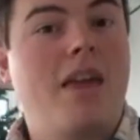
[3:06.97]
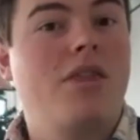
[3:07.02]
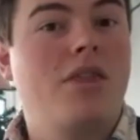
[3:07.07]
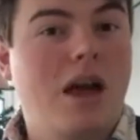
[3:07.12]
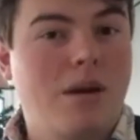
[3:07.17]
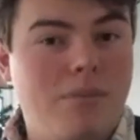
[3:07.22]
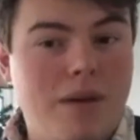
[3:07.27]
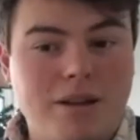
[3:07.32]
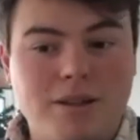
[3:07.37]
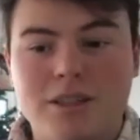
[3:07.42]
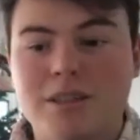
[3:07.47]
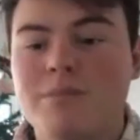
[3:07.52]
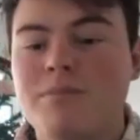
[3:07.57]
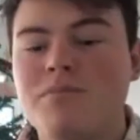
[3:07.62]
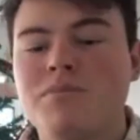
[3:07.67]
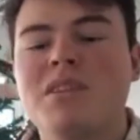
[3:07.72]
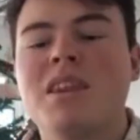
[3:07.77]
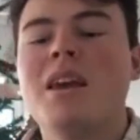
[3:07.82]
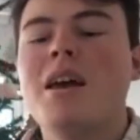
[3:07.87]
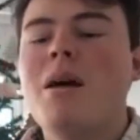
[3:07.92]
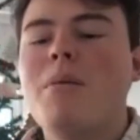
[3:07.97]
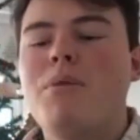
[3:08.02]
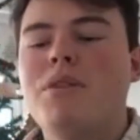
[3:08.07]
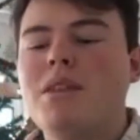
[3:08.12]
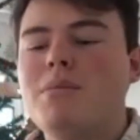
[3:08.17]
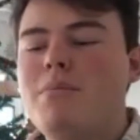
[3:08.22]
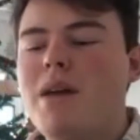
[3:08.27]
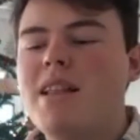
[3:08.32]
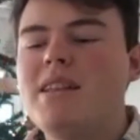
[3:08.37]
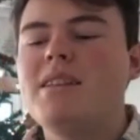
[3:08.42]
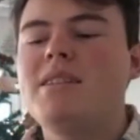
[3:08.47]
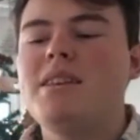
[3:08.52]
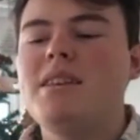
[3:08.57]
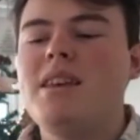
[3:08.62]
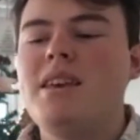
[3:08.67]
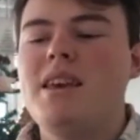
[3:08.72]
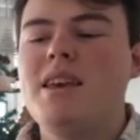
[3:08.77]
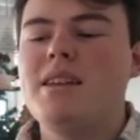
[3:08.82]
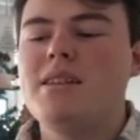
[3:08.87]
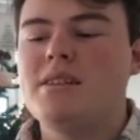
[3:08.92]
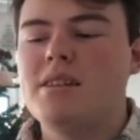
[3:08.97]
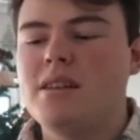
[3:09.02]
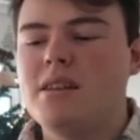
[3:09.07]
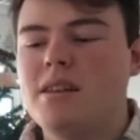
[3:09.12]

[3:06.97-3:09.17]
that matter. But the melody